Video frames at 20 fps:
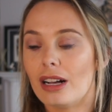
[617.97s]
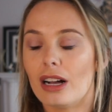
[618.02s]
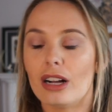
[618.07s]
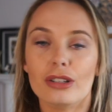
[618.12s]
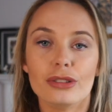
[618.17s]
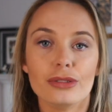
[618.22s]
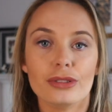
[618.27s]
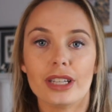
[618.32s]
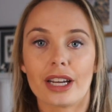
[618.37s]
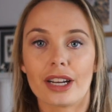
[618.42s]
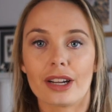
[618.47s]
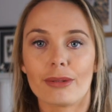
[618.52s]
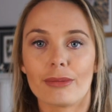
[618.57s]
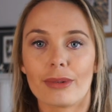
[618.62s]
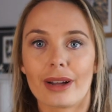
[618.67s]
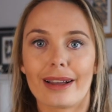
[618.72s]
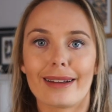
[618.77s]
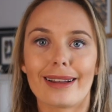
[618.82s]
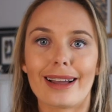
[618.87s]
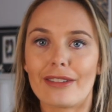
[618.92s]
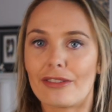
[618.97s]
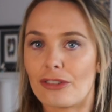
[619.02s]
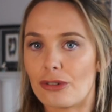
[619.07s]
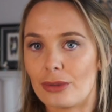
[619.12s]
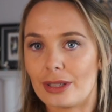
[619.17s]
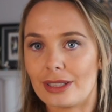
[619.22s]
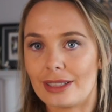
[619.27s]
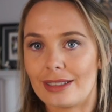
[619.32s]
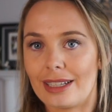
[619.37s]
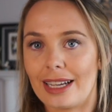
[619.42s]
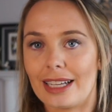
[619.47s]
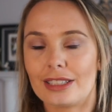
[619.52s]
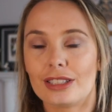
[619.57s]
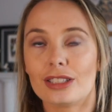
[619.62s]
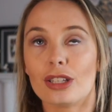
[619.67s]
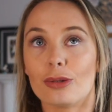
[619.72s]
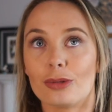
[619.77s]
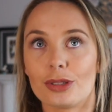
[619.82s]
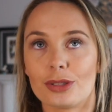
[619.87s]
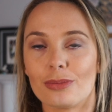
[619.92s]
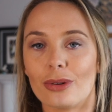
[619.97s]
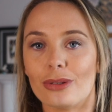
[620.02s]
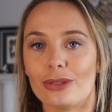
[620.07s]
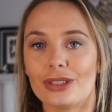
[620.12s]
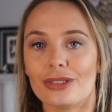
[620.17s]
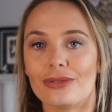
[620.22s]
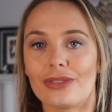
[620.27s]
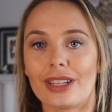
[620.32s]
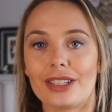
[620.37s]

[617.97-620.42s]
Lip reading: whodunit where everyone has so much motive